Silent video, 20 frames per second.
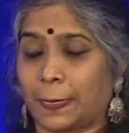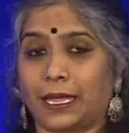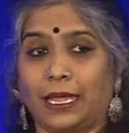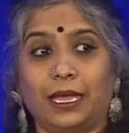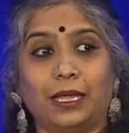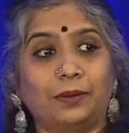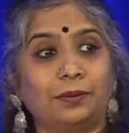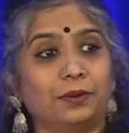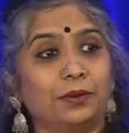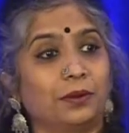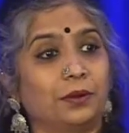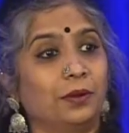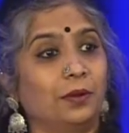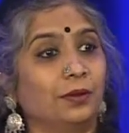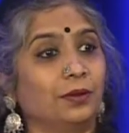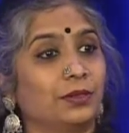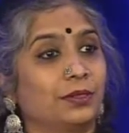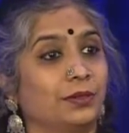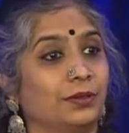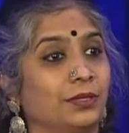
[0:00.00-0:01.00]
I would
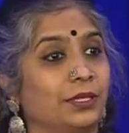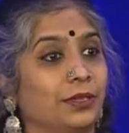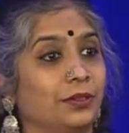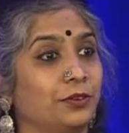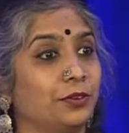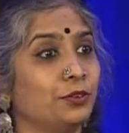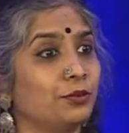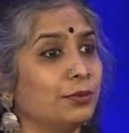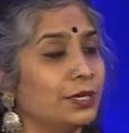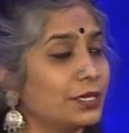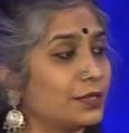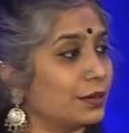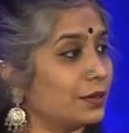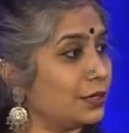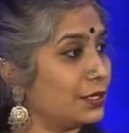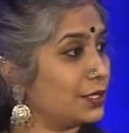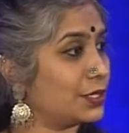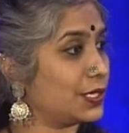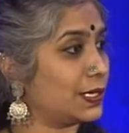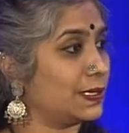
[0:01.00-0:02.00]
go to the
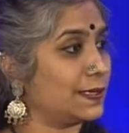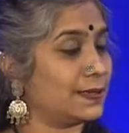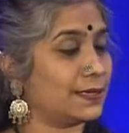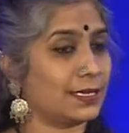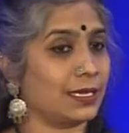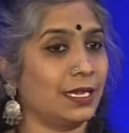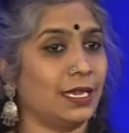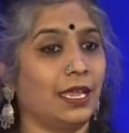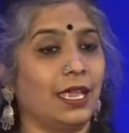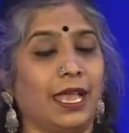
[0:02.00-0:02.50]
rheumatologist,